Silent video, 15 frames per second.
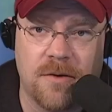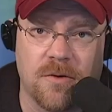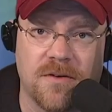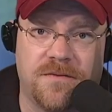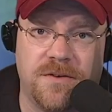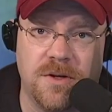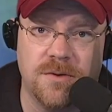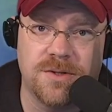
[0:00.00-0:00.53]
and
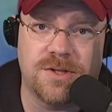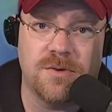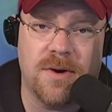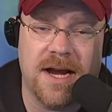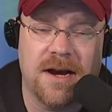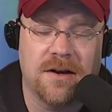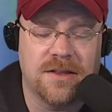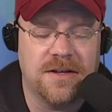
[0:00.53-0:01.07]
refuse
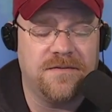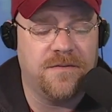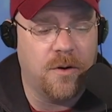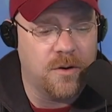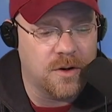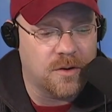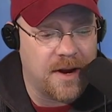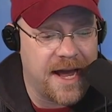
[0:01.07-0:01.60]
to air the
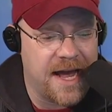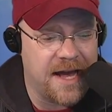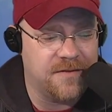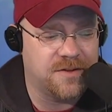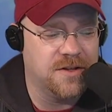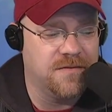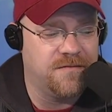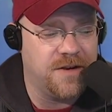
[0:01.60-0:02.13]

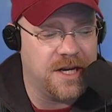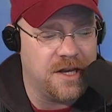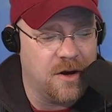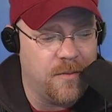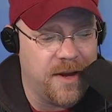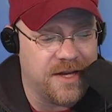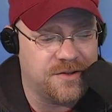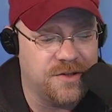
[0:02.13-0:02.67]
photographs, the
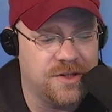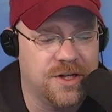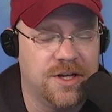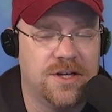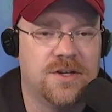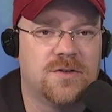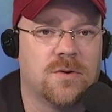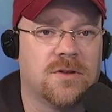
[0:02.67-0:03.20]
video
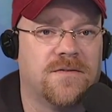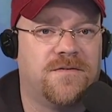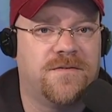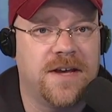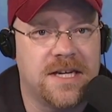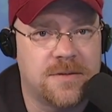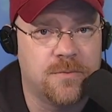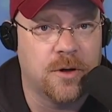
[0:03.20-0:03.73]
messages, or the
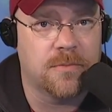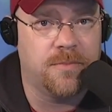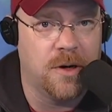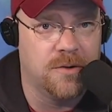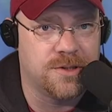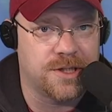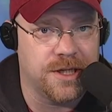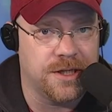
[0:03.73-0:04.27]
Facebook
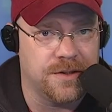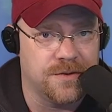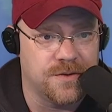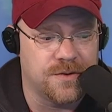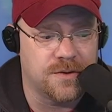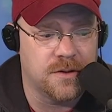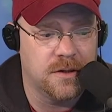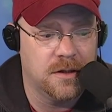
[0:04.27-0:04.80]

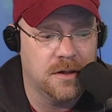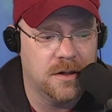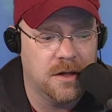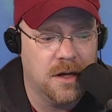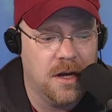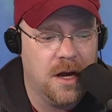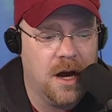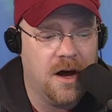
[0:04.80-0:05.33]
postings
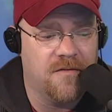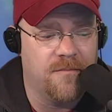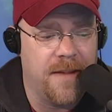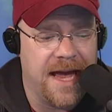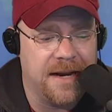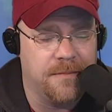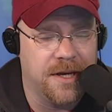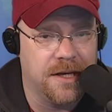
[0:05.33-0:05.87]
of
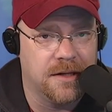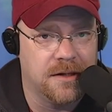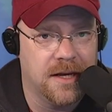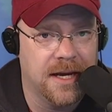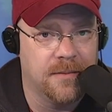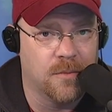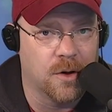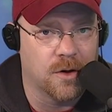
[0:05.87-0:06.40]
madmen
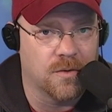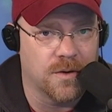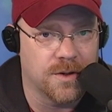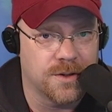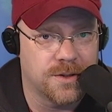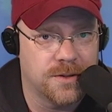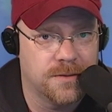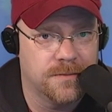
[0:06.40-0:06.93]
and
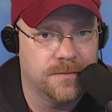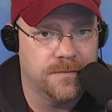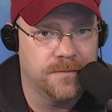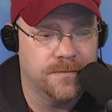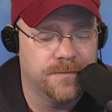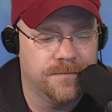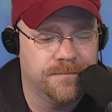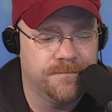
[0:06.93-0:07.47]
murderers.
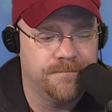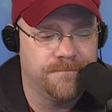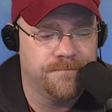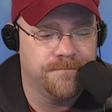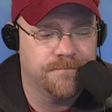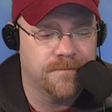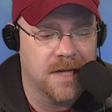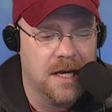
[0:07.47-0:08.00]

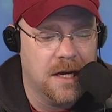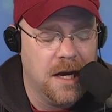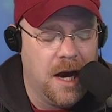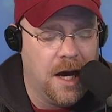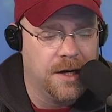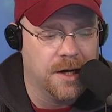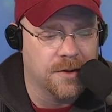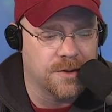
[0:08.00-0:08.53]

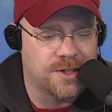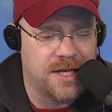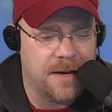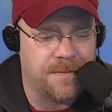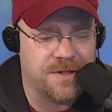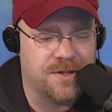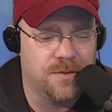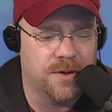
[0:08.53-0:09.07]
Another
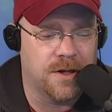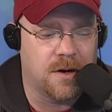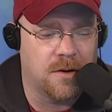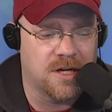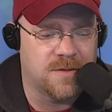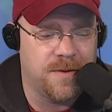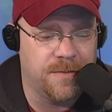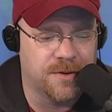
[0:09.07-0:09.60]
step is to
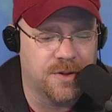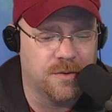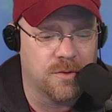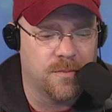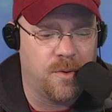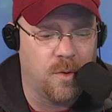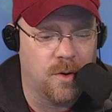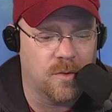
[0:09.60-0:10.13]
encourage people to
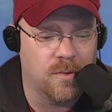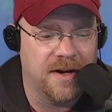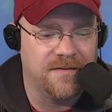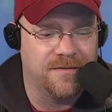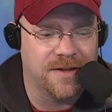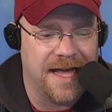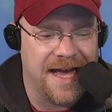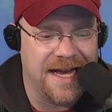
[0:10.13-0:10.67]
report
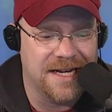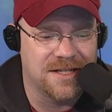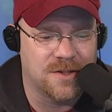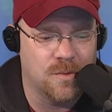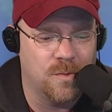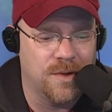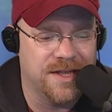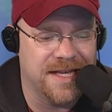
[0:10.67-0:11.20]
red
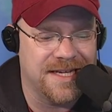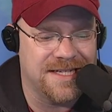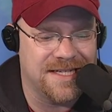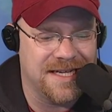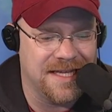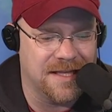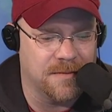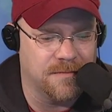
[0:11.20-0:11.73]
flags when they
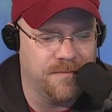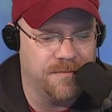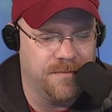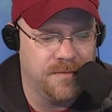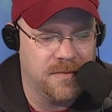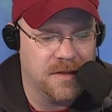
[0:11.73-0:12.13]
see them.